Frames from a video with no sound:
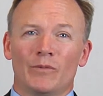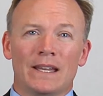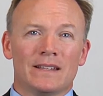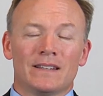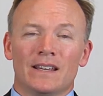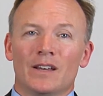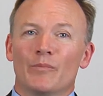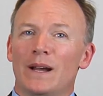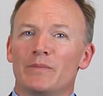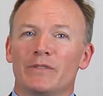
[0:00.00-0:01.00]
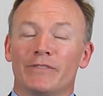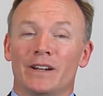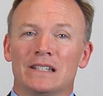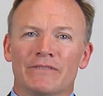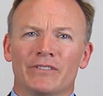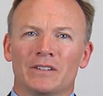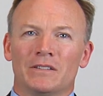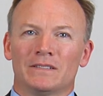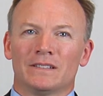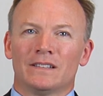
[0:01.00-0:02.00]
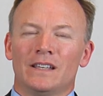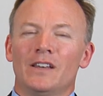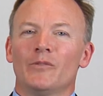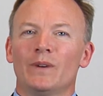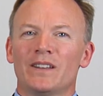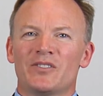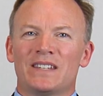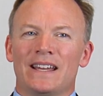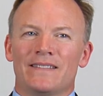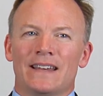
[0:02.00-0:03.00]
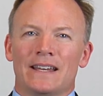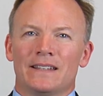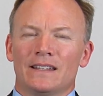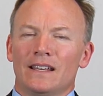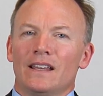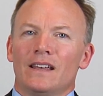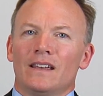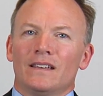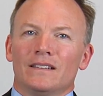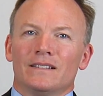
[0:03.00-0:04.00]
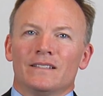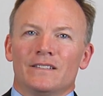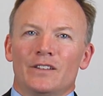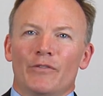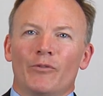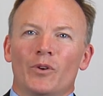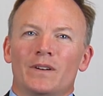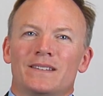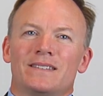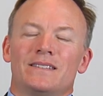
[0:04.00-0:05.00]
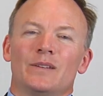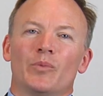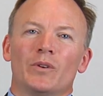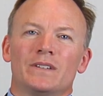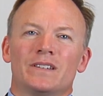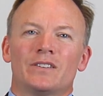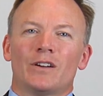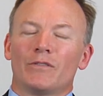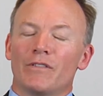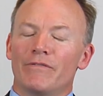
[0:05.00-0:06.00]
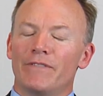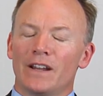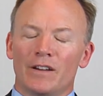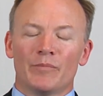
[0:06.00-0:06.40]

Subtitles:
weight might be very difficult. We understand that. Therefore, it's important to start with a very